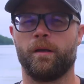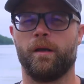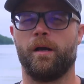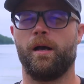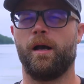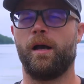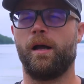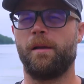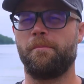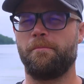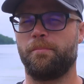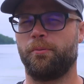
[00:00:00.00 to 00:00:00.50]

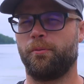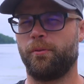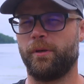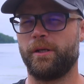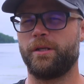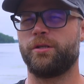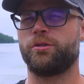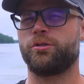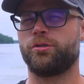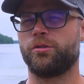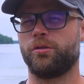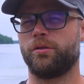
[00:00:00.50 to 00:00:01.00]
I'm
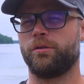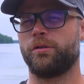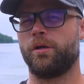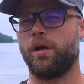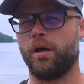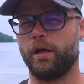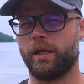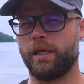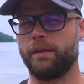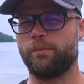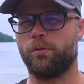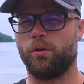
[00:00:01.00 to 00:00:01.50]
pretty sure
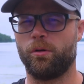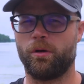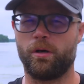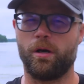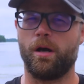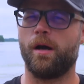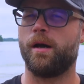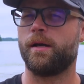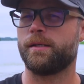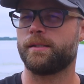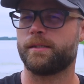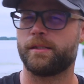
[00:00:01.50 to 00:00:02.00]
talking about
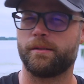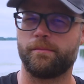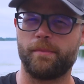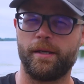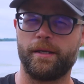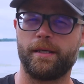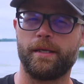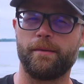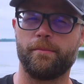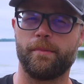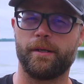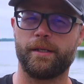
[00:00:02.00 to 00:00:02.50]
costs and
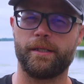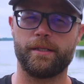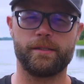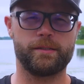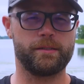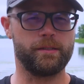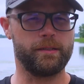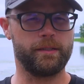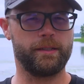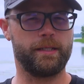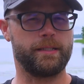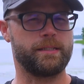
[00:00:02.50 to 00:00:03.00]
making money is
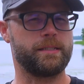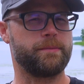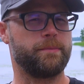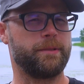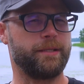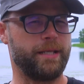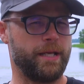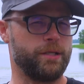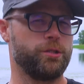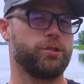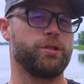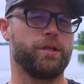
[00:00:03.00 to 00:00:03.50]
going to get some
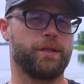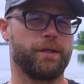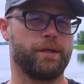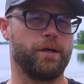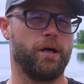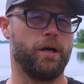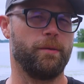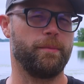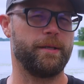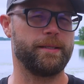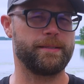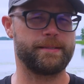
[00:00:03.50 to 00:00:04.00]
attention in the
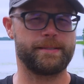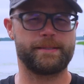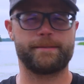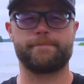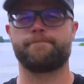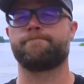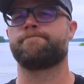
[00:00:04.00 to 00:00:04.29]
comments.